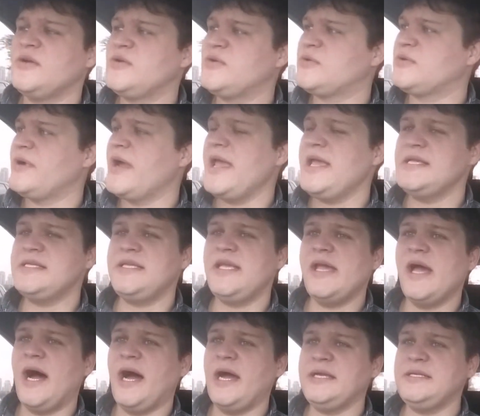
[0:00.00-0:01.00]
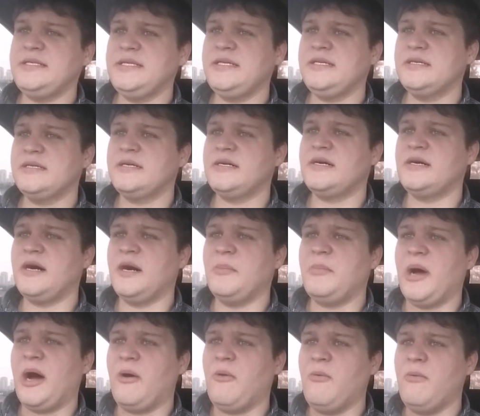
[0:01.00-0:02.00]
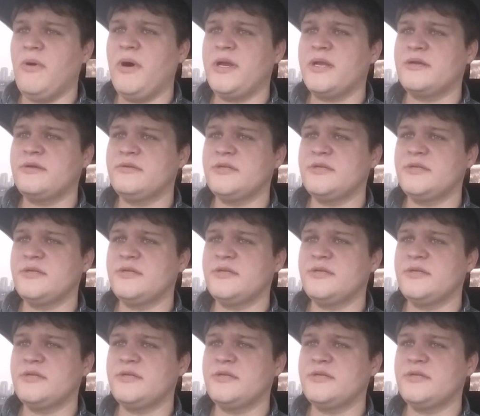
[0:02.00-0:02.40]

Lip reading: crazy idea about what a